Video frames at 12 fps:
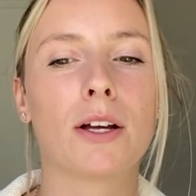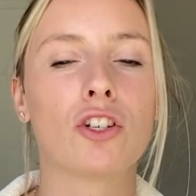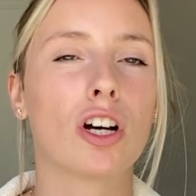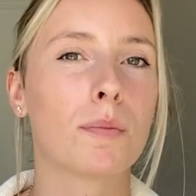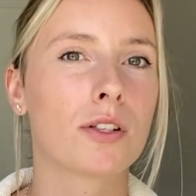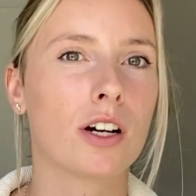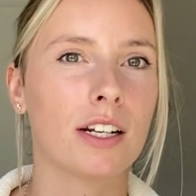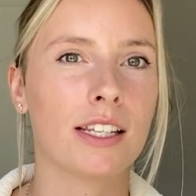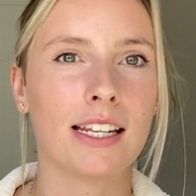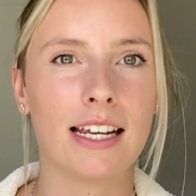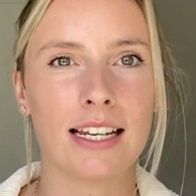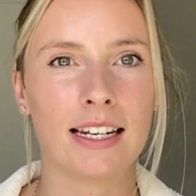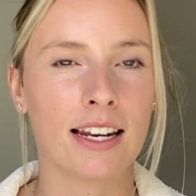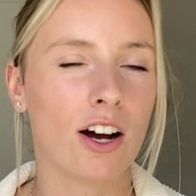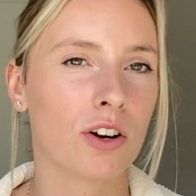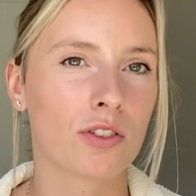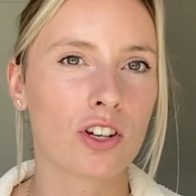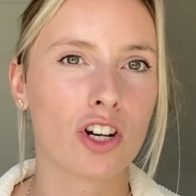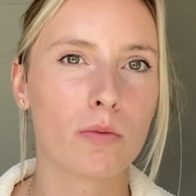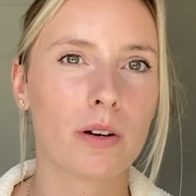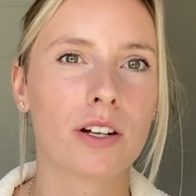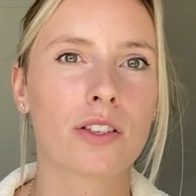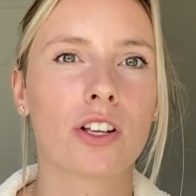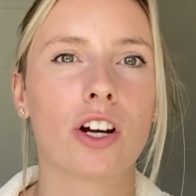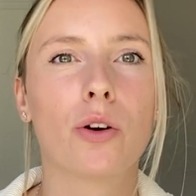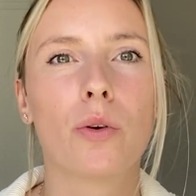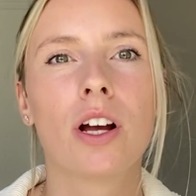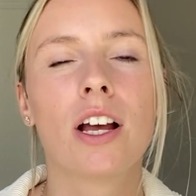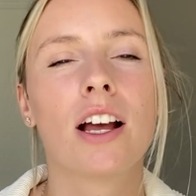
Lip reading: job started in October, so